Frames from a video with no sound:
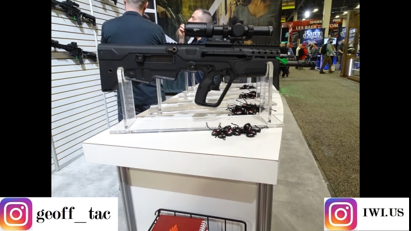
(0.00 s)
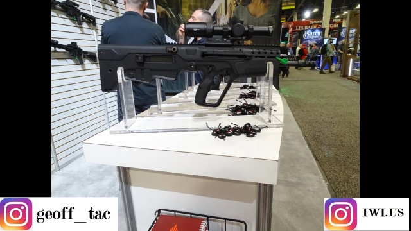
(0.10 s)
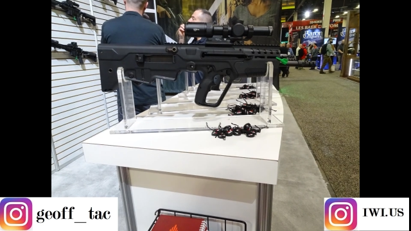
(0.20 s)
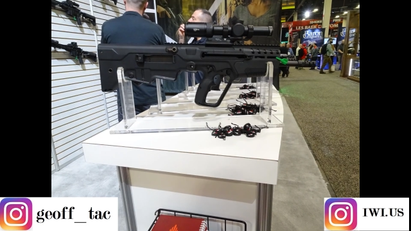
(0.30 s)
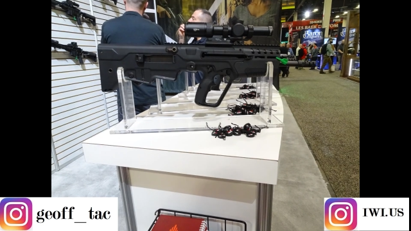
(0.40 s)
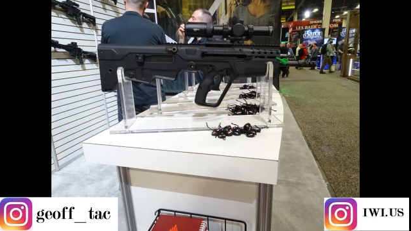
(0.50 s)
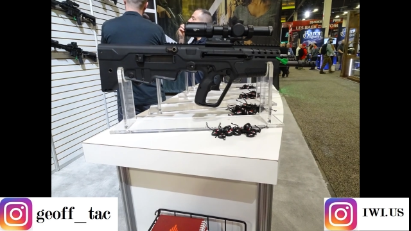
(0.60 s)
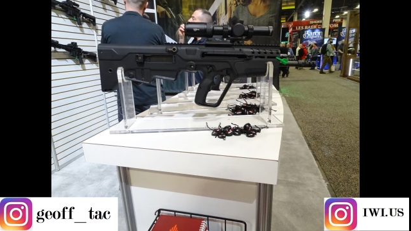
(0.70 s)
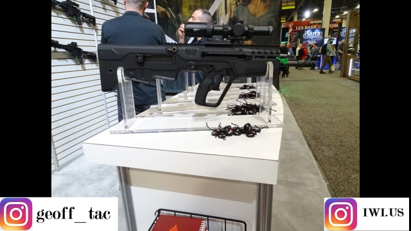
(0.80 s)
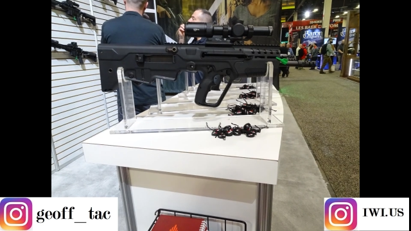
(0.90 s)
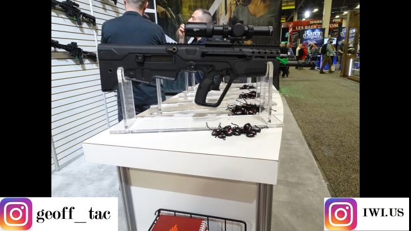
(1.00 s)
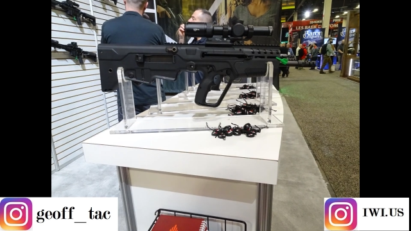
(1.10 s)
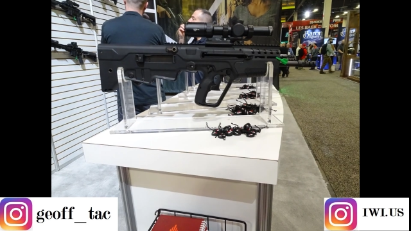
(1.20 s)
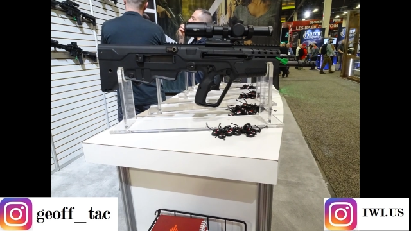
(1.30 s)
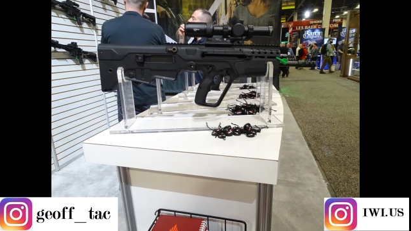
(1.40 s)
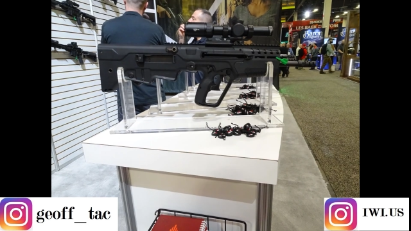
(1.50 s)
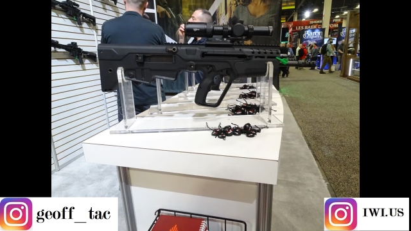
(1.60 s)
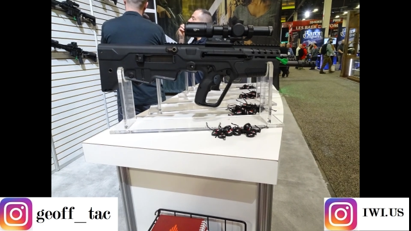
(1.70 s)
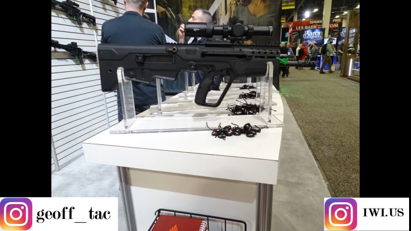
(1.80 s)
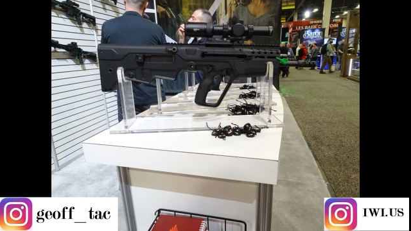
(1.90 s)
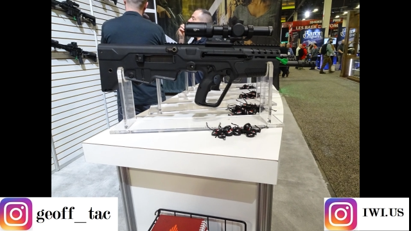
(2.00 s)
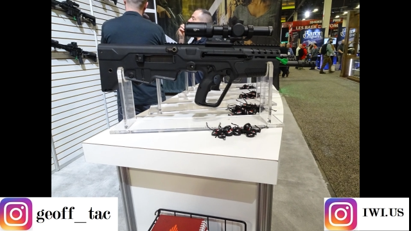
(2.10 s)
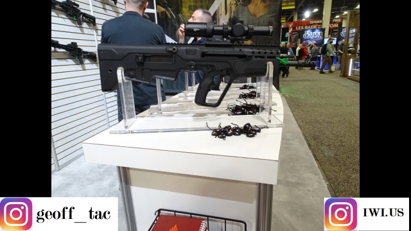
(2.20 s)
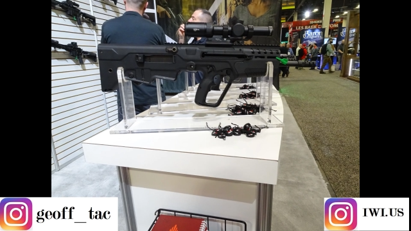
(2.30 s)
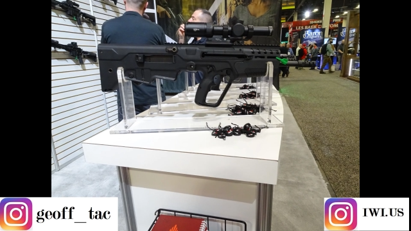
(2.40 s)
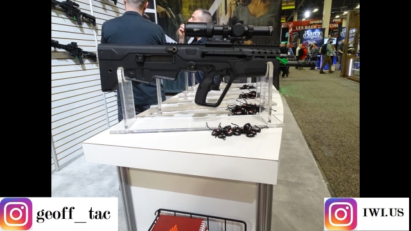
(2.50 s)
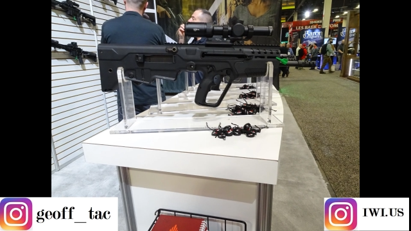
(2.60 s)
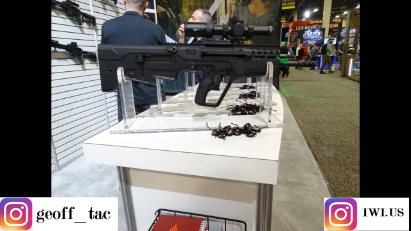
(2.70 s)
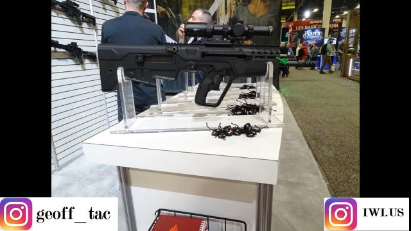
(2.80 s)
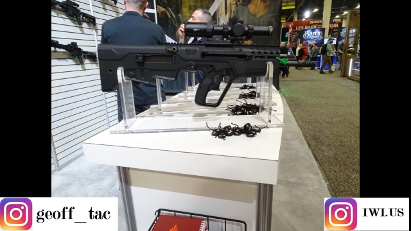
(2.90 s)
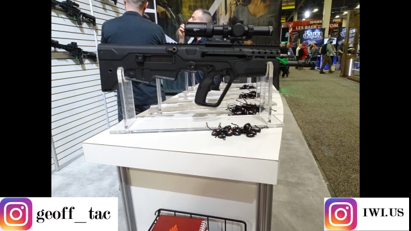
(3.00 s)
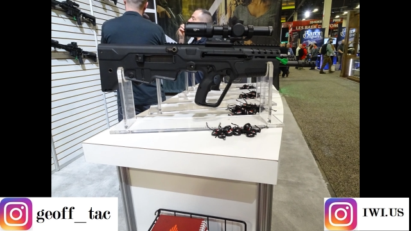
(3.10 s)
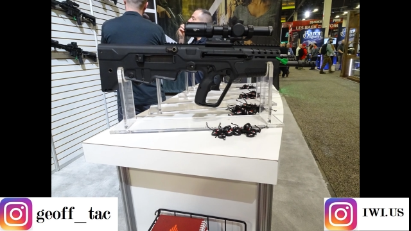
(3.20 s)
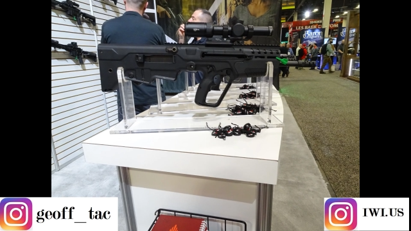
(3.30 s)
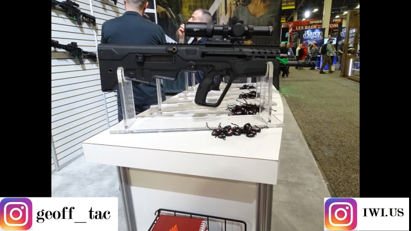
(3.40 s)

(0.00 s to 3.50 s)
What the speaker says: (no speaker visible)